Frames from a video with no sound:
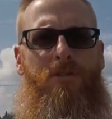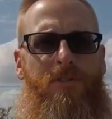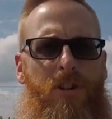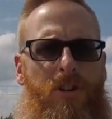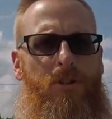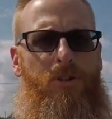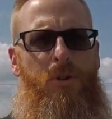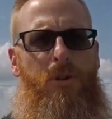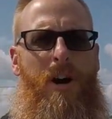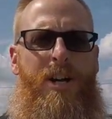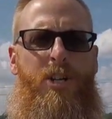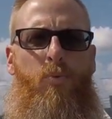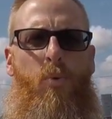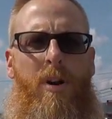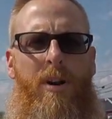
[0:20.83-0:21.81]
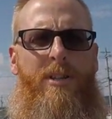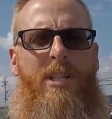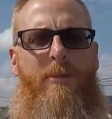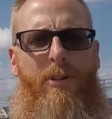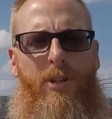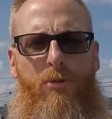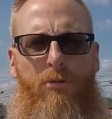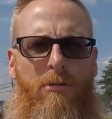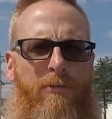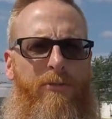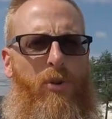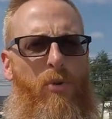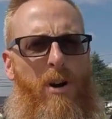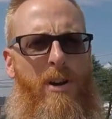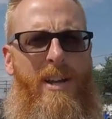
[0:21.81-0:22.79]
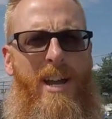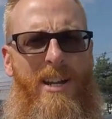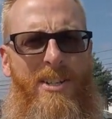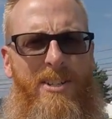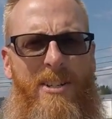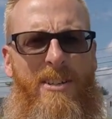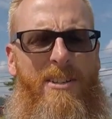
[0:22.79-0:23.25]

vehicle you guys wanted to see me do a review on next,